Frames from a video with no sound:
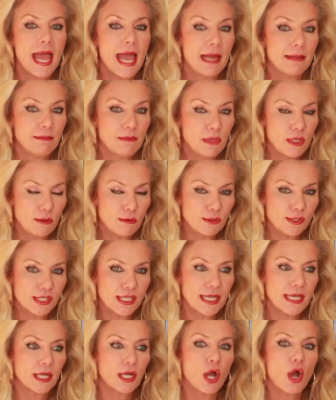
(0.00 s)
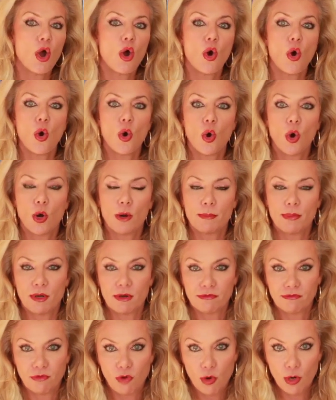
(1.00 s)
and music or
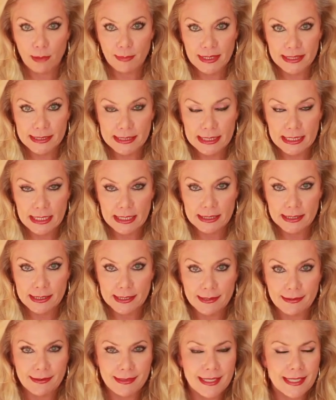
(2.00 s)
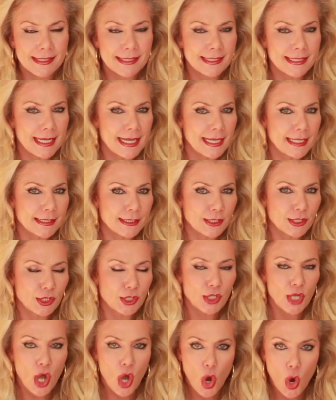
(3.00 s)
performances. This
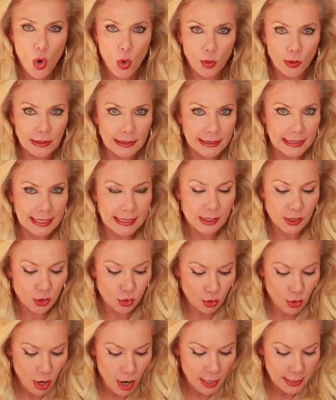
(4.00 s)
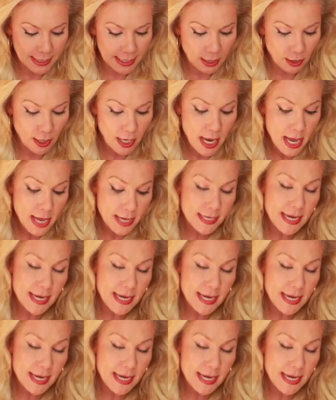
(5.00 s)
is totally strong here.